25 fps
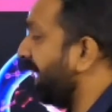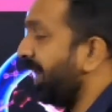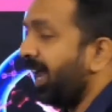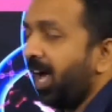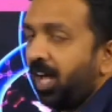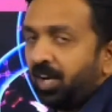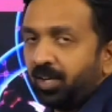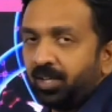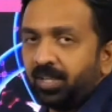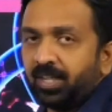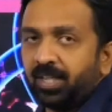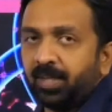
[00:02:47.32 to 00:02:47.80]
and
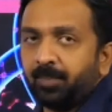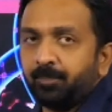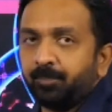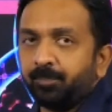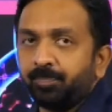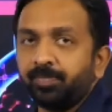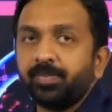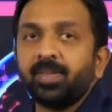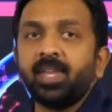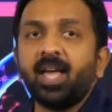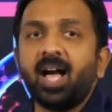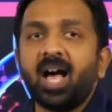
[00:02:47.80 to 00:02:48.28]
RNA,
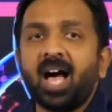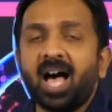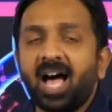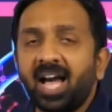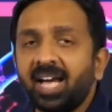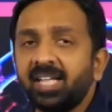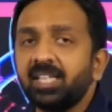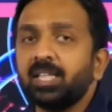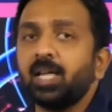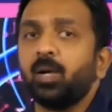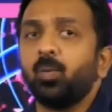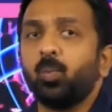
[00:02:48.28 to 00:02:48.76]

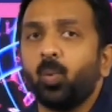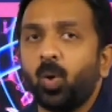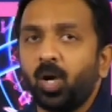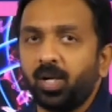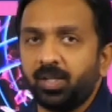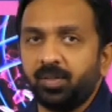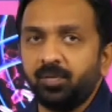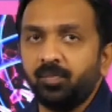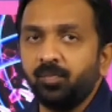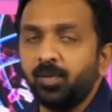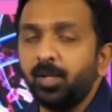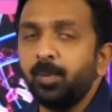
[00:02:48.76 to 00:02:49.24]
either
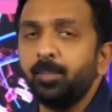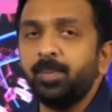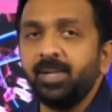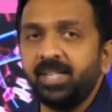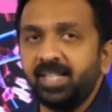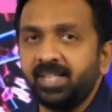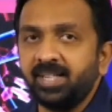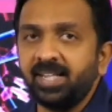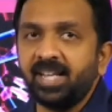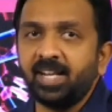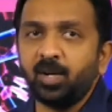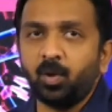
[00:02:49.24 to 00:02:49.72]
one will
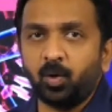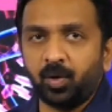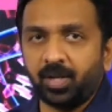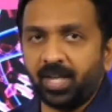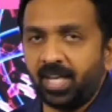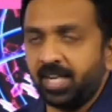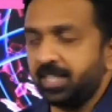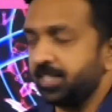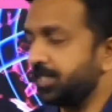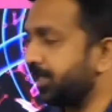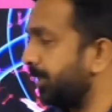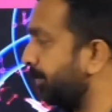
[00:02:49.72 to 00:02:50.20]
be in an
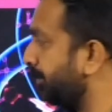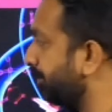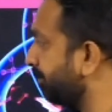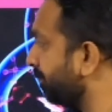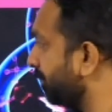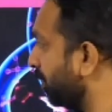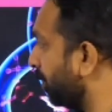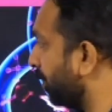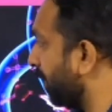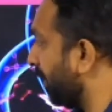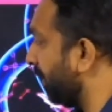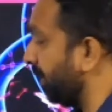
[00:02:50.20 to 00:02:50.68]
organism,
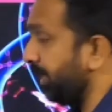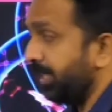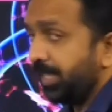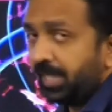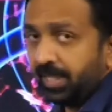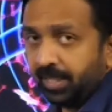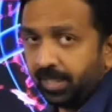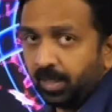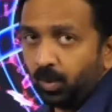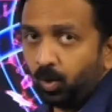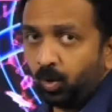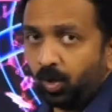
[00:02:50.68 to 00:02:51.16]
okay,
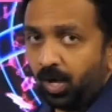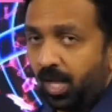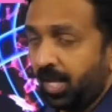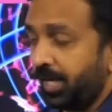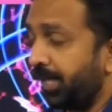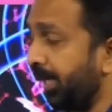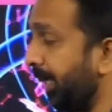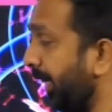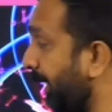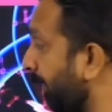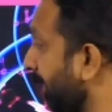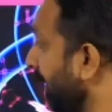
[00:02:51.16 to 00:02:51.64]
DNA or
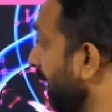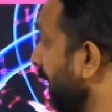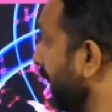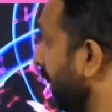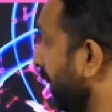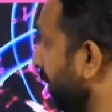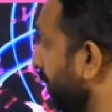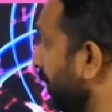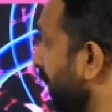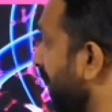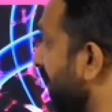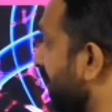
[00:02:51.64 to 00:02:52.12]
RNA,
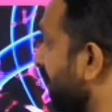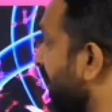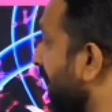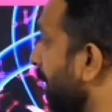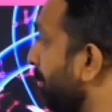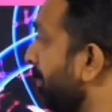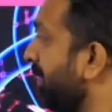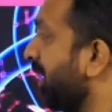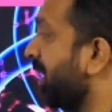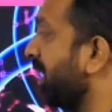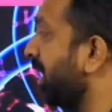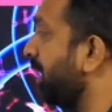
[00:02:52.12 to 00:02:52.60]
is
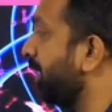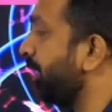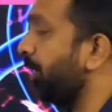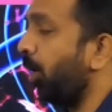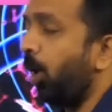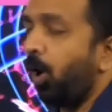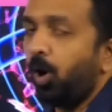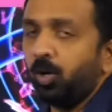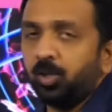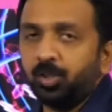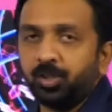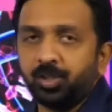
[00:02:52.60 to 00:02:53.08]

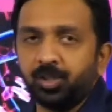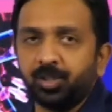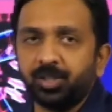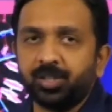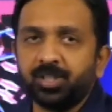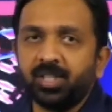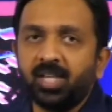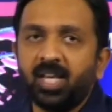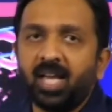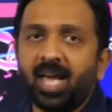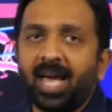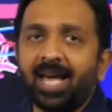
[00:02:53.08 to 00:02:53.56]
chemically
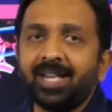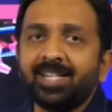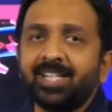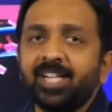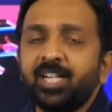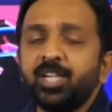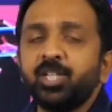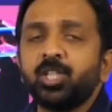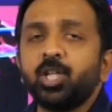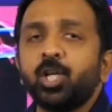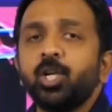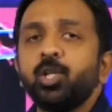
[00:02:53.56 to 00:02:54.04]
altered
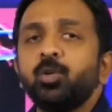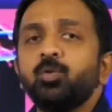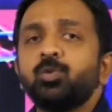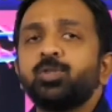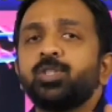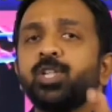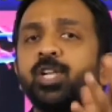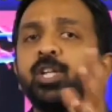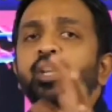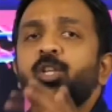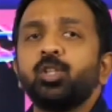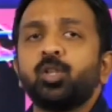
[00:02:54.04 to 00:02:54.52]
and
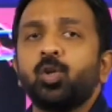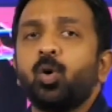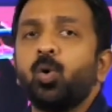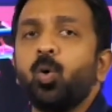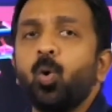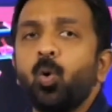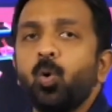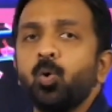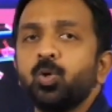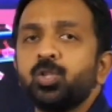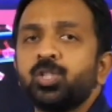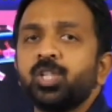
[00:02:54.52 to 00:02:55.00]
introduced into the
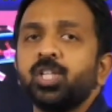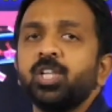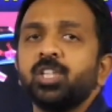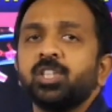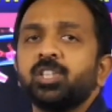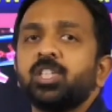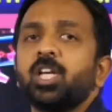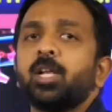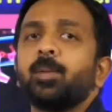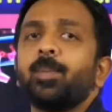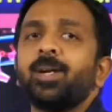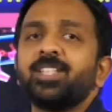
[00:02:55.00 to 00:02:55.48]
host,
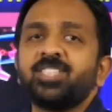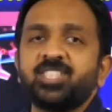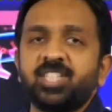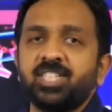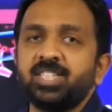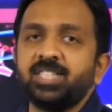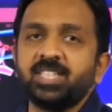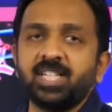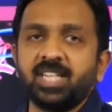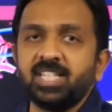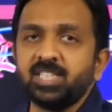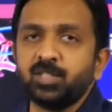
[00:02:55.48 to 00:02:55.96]
thereby
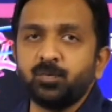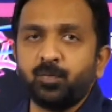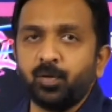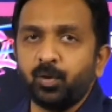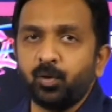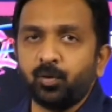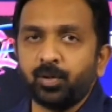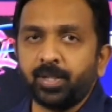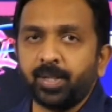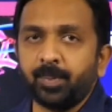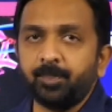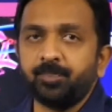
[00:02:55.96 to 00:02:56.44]
changing its
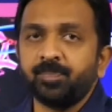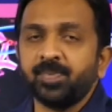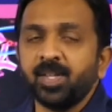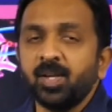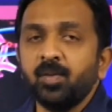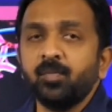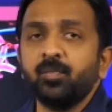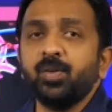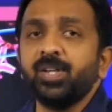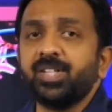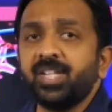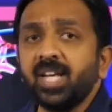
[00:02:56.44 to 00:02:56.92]
phenotype.
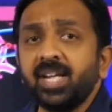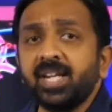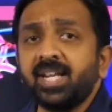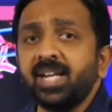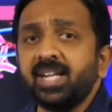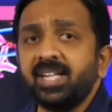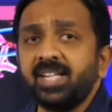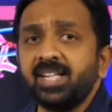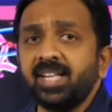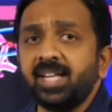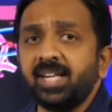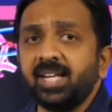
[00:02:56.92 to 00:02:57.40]
We take
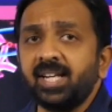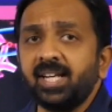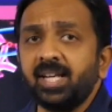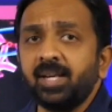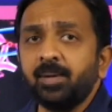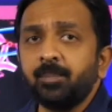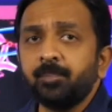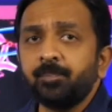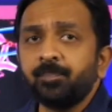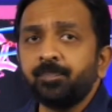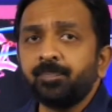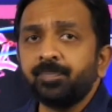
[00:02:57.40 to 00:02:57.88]
a
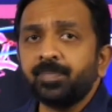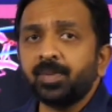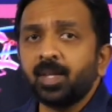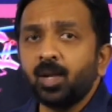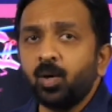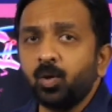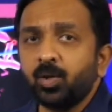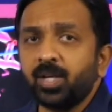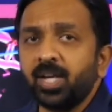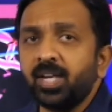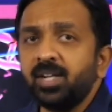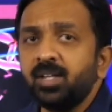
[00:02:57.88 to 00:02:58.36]
DNA,
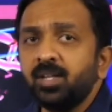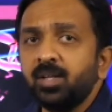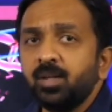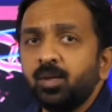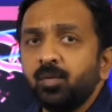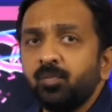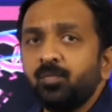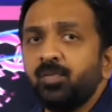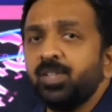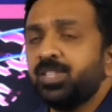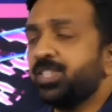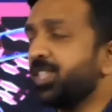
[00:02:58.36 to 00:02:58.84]
okay,
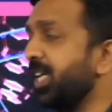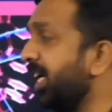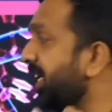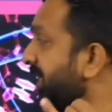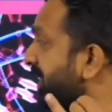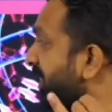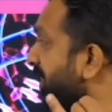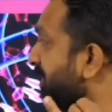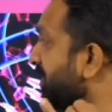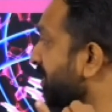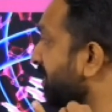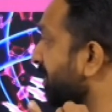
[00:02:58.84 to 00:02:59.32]
we
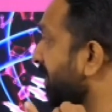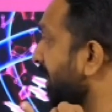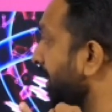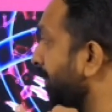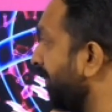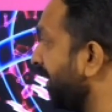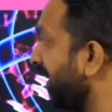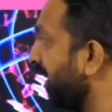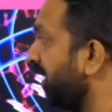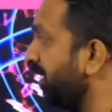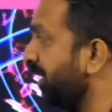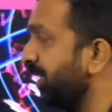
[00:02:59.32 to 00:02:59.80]
change its
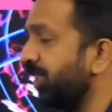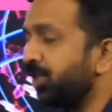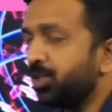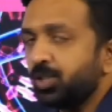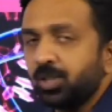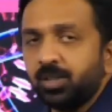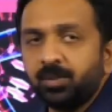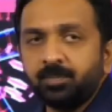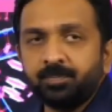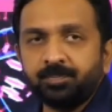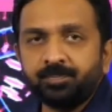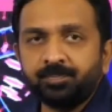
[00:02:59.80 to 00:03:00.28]
chemical
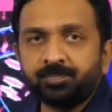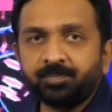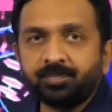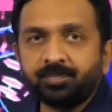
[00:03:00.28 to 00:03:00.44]
nature